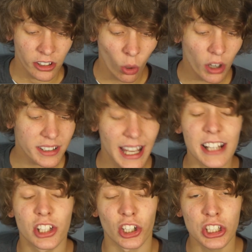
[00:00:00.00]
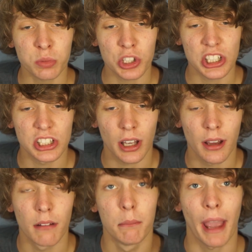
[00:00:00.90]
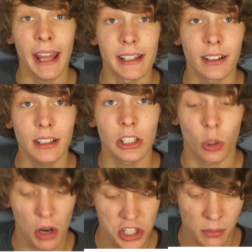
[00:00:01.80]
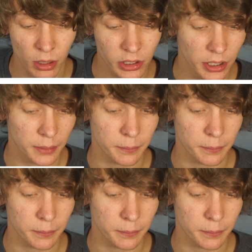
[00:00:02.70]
Nora Tetters, which is Panda. Question mark.